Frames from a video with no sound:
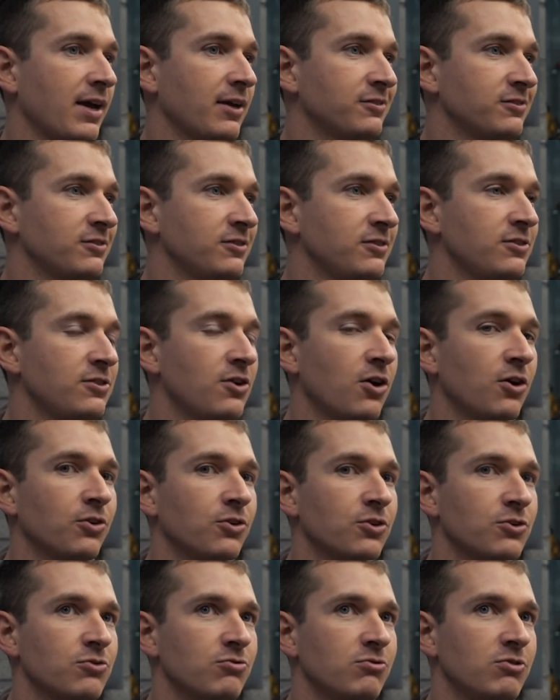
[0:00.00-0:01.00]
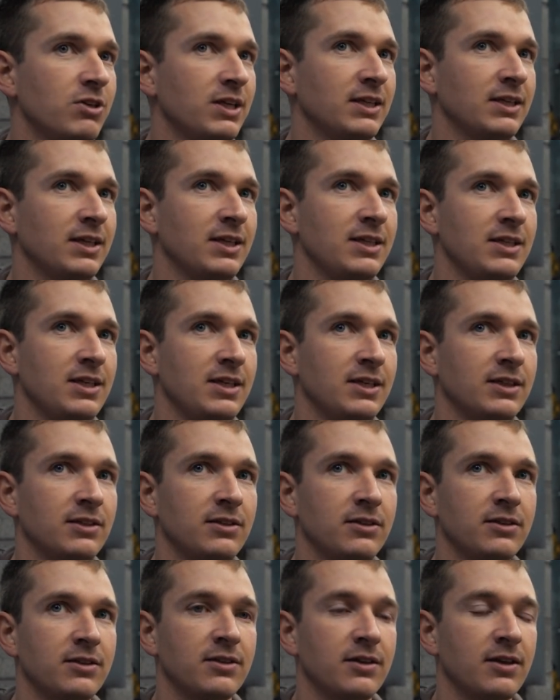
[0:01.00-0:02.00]
is not going to really
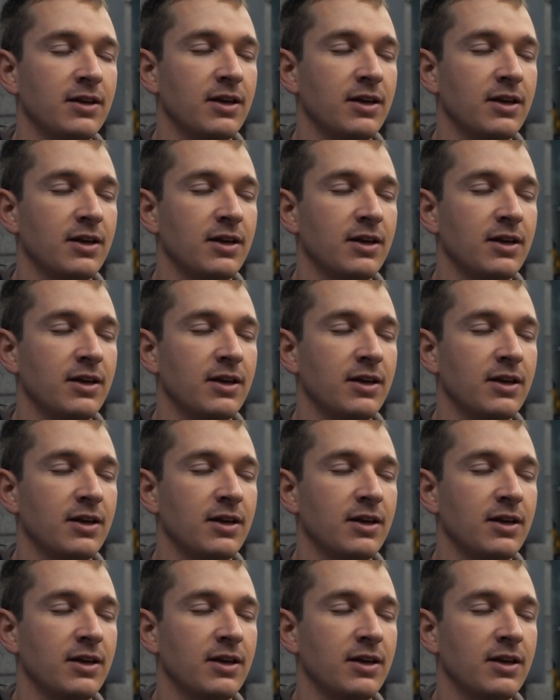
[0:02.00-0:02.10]
yield